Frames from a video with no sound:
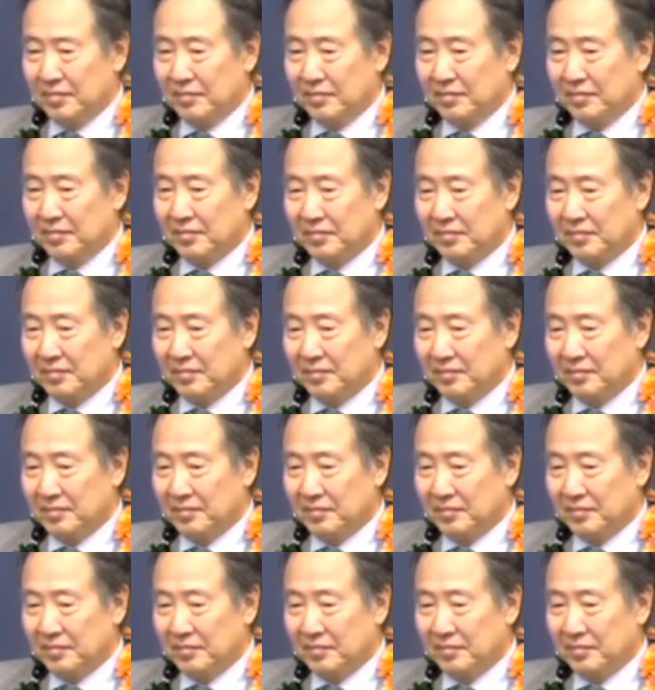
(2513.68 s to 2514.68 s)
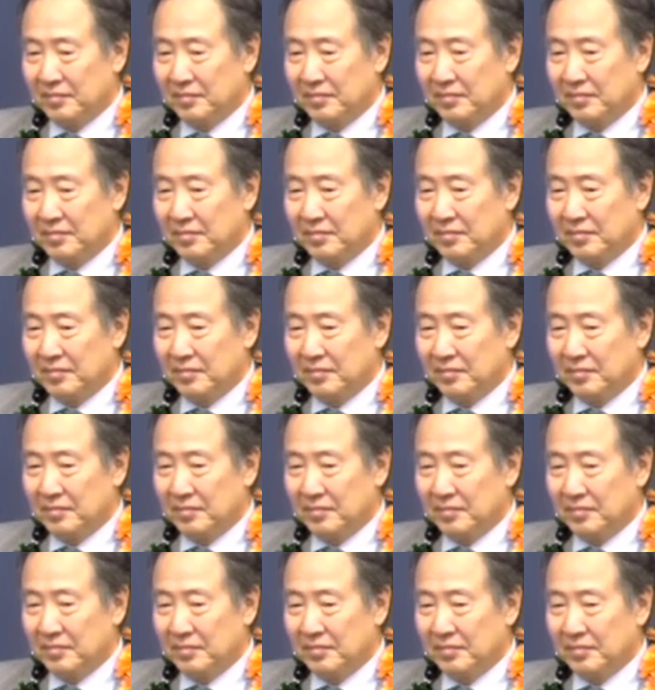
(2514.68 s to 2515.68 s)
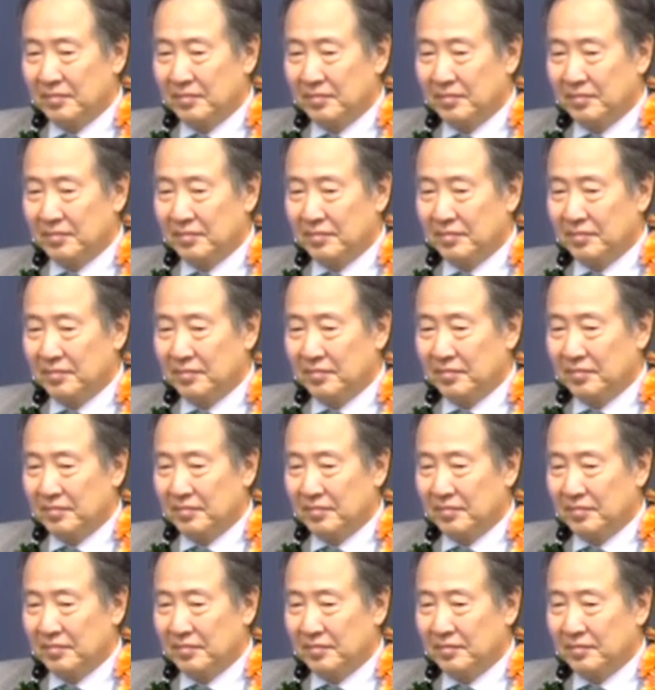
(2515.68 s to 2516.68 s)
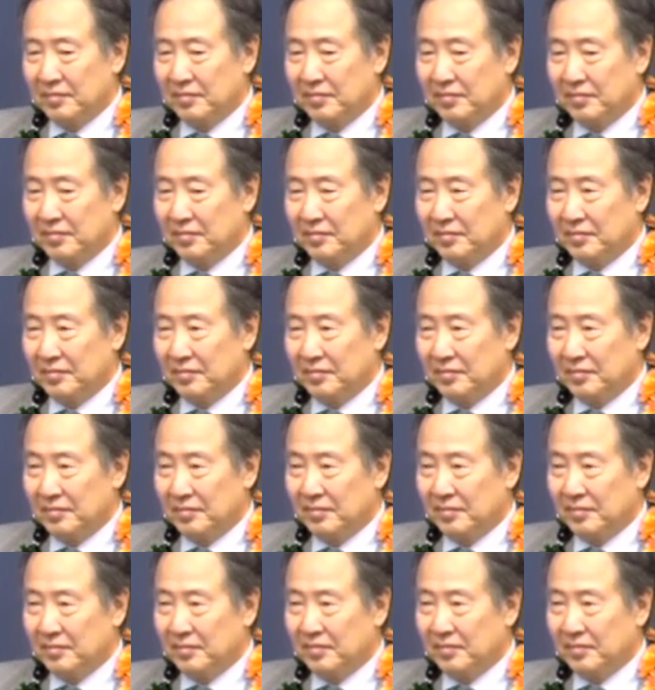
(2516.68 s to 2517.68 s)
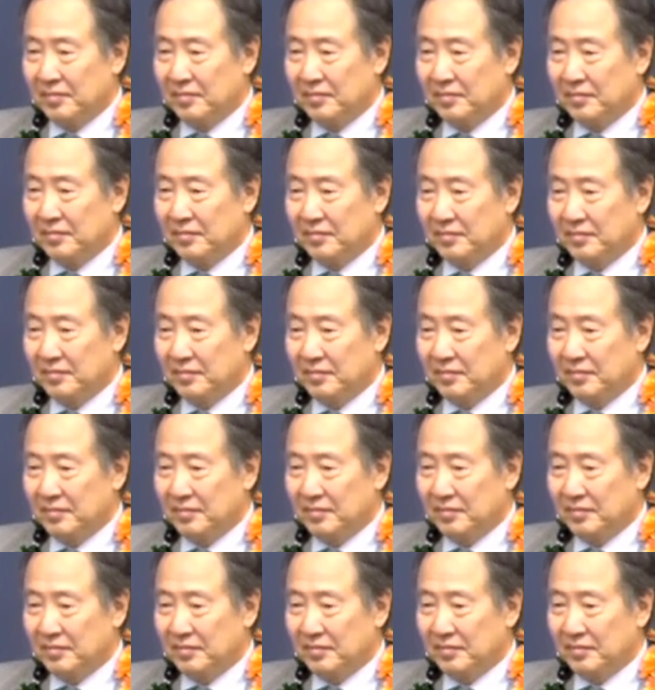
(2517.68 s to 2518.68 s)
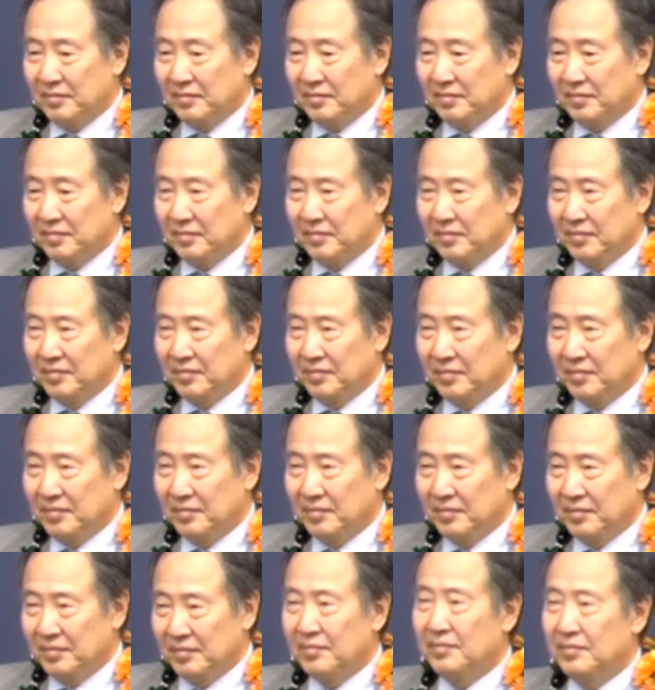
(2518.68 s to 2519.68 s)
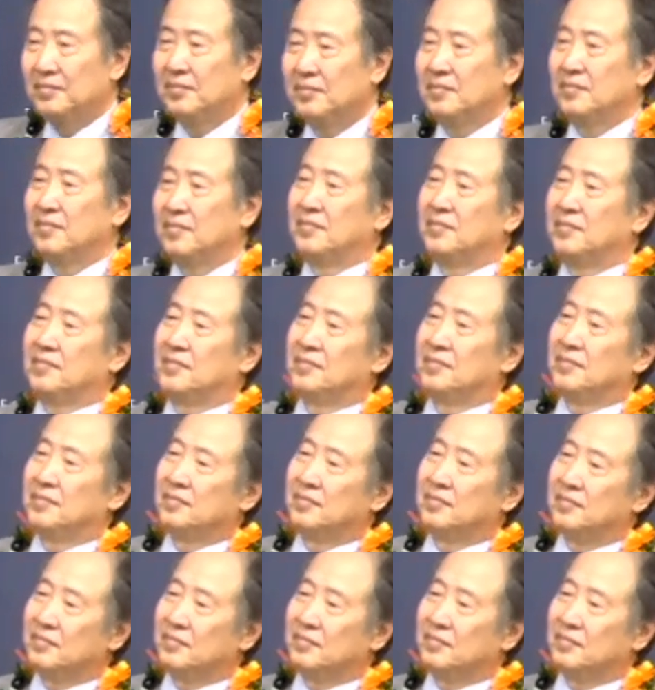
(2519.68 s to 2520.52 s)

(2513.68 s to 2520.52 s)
The person shown says nothing.